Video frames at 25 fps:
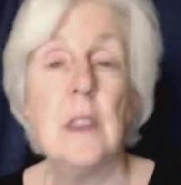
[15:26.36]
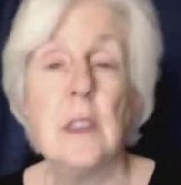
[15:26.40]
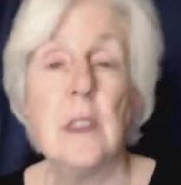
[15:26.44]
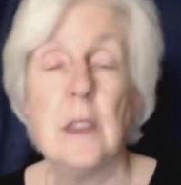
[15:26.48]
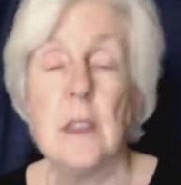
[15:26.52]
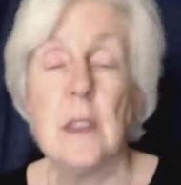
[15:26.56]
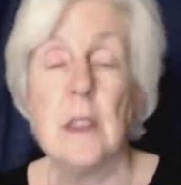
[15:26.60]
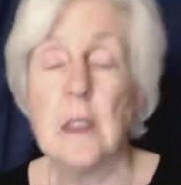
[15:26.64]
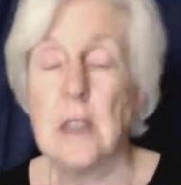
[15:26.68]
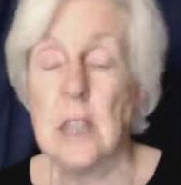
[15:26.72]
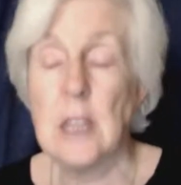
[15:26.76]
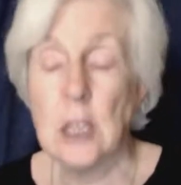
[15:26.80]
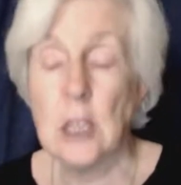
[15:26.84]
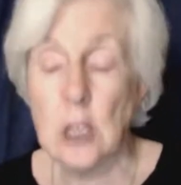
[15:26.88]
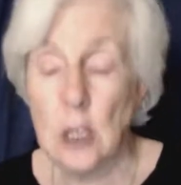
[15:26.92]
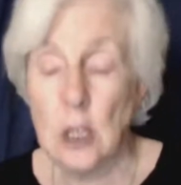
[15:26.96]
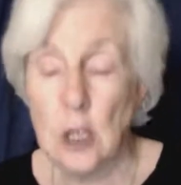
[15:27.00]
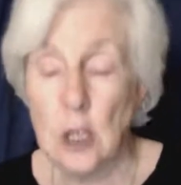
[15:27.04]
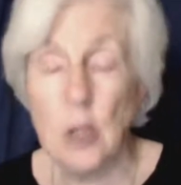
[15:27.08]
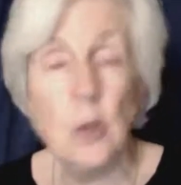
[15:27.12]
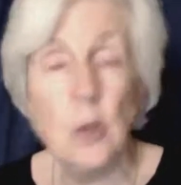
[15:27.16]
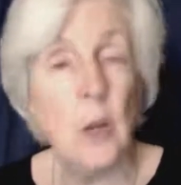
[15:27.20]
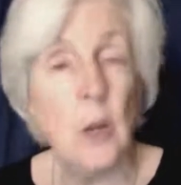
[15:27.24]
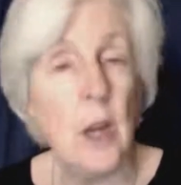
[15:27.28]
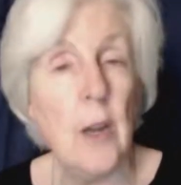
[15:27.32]
the
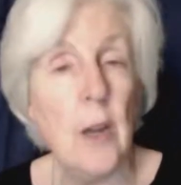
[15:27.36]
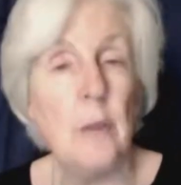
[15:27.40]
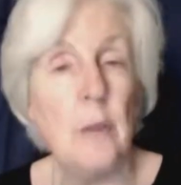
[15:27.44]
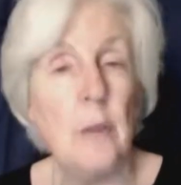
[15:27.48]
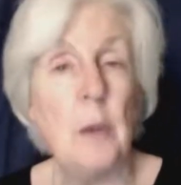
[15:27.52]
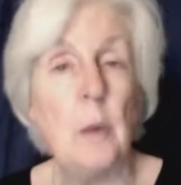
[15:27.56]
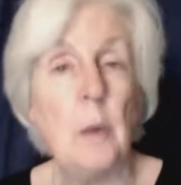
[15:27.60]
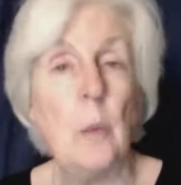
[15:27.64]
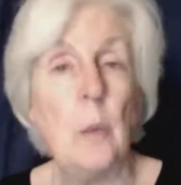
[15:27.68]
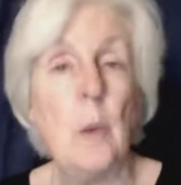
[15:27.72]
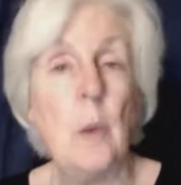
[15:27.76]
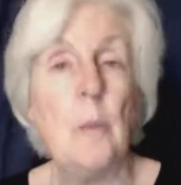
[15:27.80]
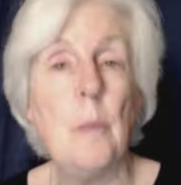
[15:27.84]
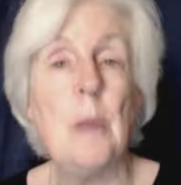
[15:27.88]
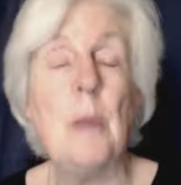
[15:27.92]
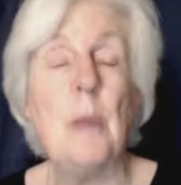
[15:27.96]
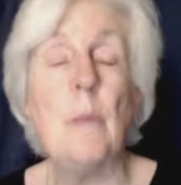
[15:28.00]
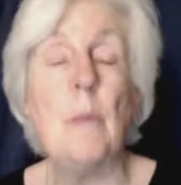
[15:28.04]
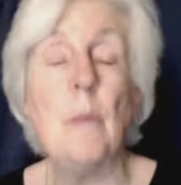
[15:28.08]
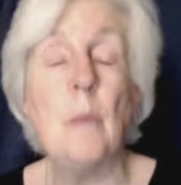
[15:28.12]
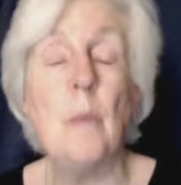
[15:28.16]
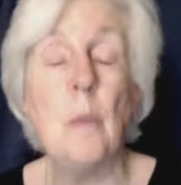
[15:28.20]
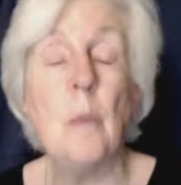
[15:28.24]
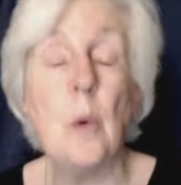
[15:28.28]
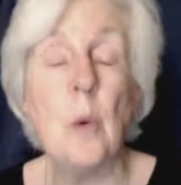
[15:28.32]
new government would be
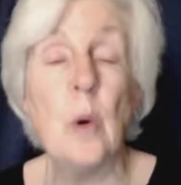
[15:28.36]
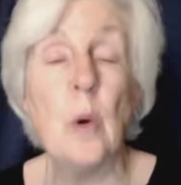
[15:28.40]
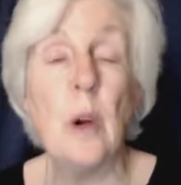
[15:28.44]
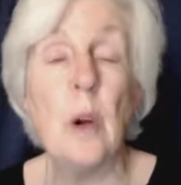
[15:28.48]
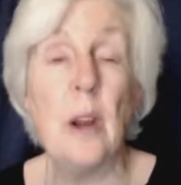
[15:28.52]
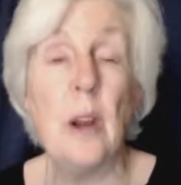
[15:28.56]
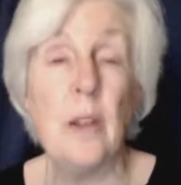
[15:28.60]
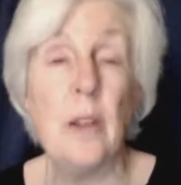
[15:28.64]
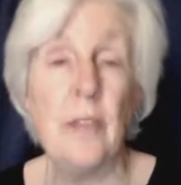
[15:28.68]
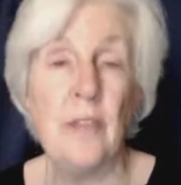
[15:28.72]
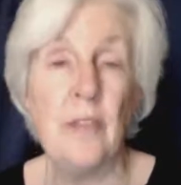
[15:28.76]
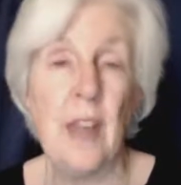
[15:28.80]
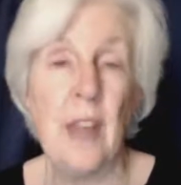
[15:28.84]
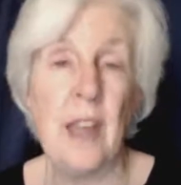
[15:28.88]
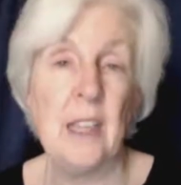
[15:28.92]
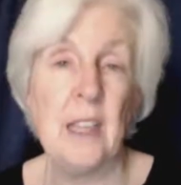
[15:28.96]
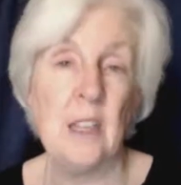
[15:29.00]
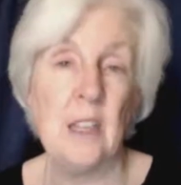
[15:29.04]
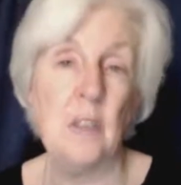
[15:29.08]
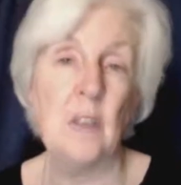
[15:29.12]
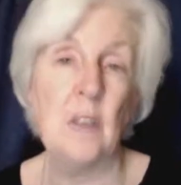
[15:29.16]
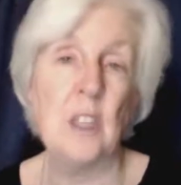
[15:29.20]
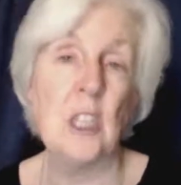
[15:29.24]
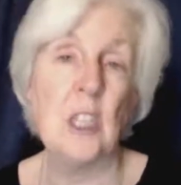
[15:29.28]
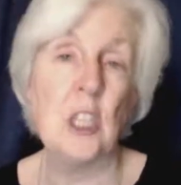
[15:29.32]
more
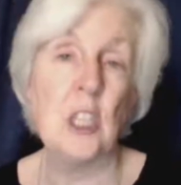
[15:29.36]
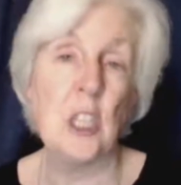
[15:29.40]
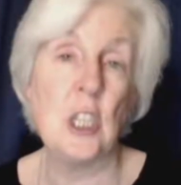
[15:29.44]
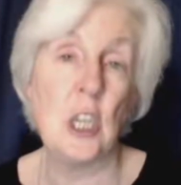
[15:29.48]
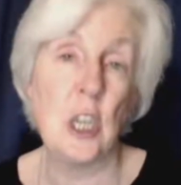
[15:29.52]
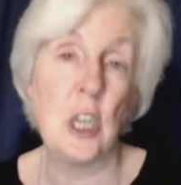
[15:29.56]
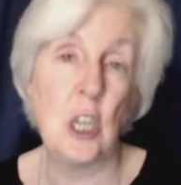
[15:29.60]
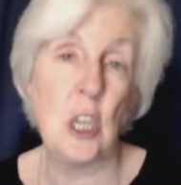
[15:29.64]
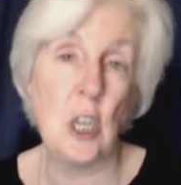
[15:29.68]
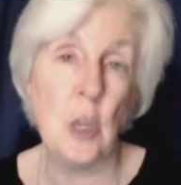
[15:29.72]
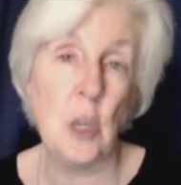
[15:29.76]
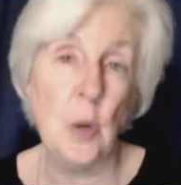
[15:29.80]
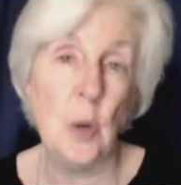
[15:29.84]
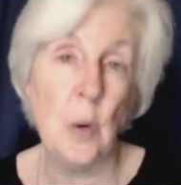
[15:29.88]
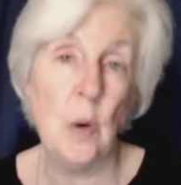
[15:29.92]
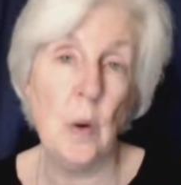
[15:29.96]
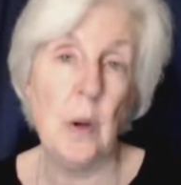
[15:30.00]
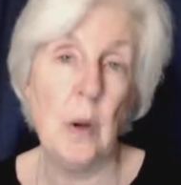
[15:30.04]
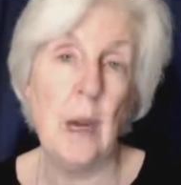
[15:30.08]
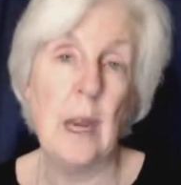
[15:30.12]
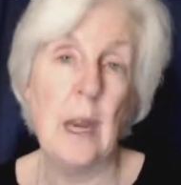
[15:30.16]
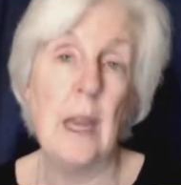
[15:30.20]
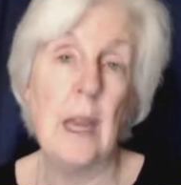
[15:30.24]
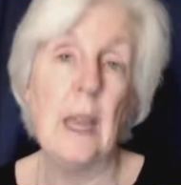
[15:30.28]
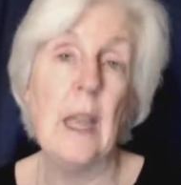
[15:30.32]
effective in
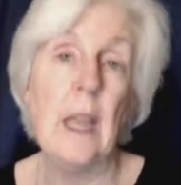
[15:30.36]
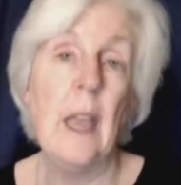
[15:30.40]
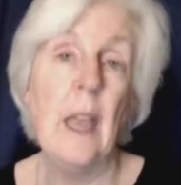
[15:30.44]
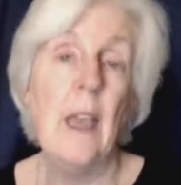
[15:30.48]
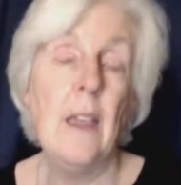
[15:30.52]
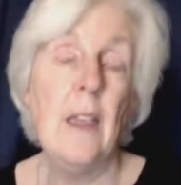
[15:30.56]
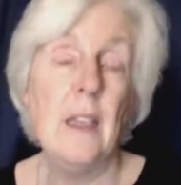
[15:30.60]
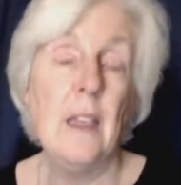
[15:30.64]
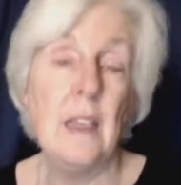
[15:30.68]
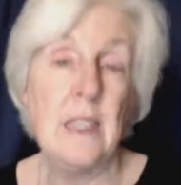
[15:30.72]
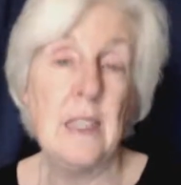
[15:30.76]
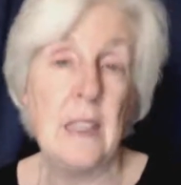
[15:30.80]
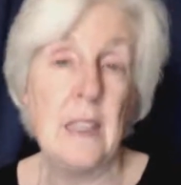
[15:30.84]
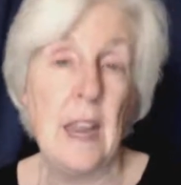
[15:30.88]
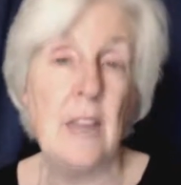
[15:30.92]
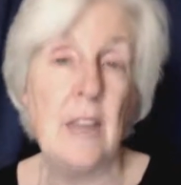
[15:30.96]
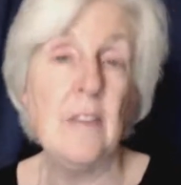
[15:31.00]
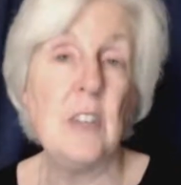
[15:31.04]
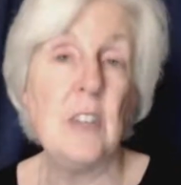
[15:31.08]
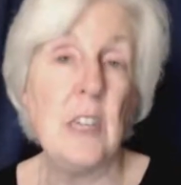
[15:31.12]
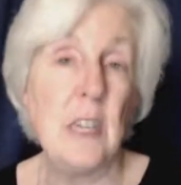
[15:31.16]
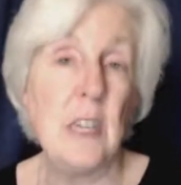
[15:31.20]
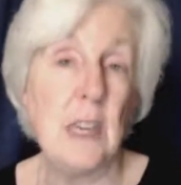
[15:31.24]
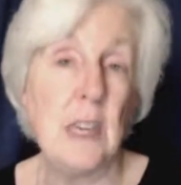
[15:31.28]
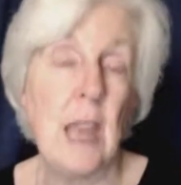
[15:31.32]
securing the
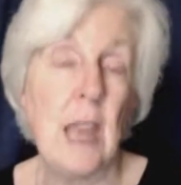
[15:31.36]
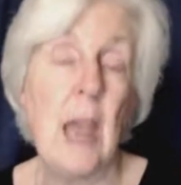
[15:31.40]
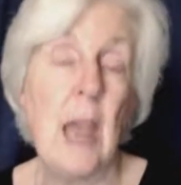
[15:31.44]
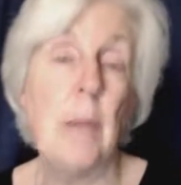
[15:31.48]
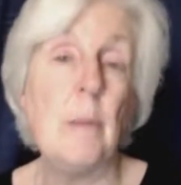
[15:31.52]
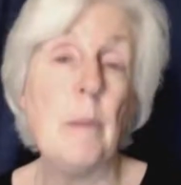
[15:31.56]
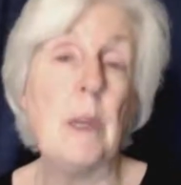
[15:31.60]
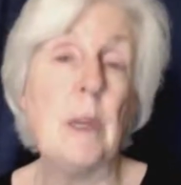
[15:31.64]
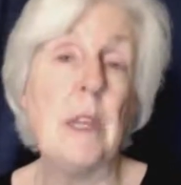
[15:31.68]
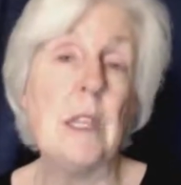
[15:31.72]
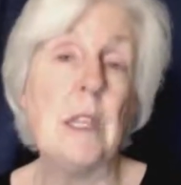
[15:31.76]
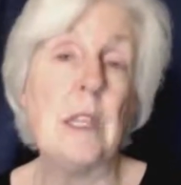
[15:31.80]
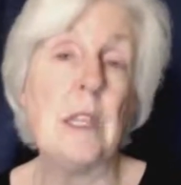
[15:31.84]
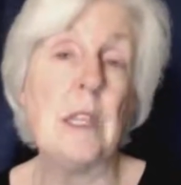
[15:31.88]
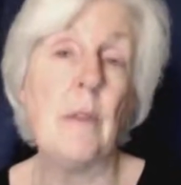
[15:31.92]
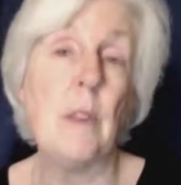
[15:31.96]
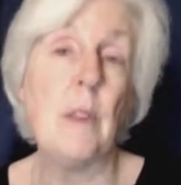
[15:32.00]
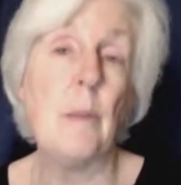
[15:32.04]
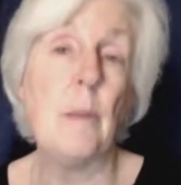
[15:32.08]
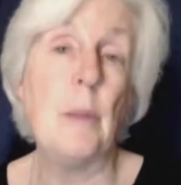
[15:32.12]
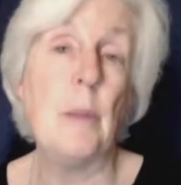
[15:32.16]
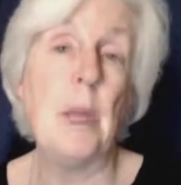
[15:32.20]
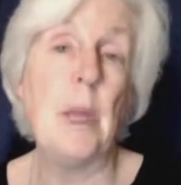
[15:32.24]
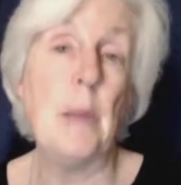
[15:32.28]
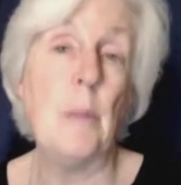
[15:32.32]
safety and happiness of the
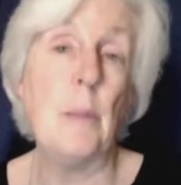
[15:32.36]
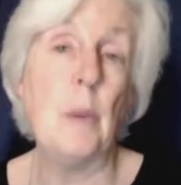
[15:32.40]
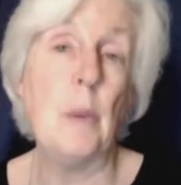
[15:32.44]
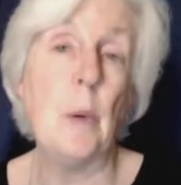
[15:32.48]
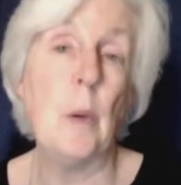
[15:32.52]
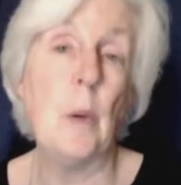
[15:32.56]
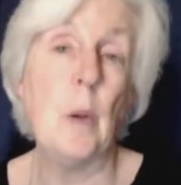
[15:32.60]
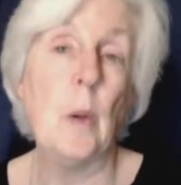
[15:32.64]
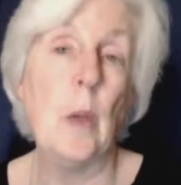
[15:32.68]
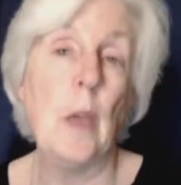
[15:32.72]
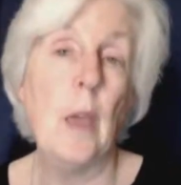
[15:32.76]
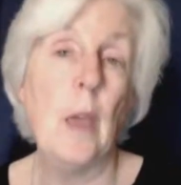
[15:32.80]
people.